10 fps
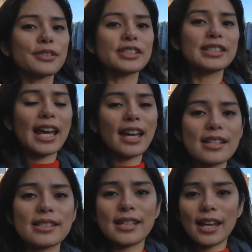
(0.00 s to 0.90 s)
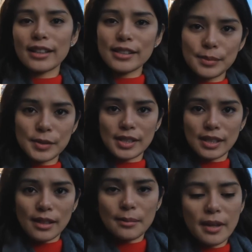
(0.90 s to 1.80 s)
for today is Teylers
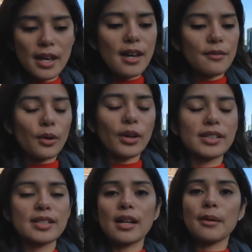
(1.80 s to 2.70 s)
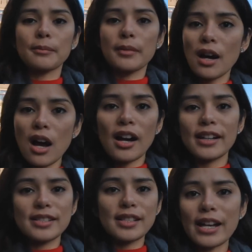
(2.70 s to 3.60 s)
Museum for some
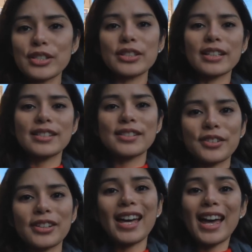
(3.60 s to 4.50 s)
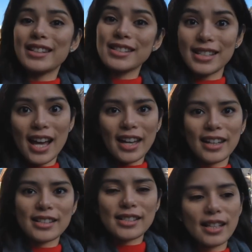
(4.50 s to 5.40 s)
art, natural history, and
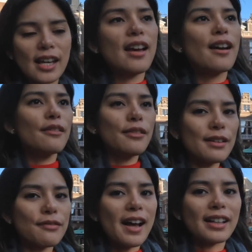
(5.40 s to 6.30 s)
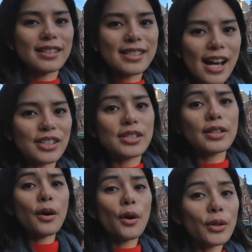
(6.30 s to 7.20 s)
science. Fun fact, it's actually
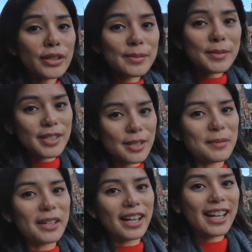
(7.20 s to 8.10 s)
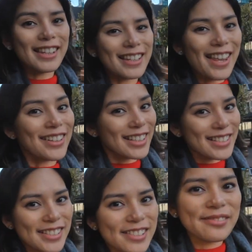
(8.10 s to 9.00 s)
the oldest museum here in the
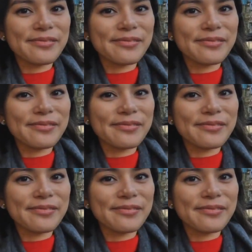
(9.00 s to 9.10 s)
Netherlands.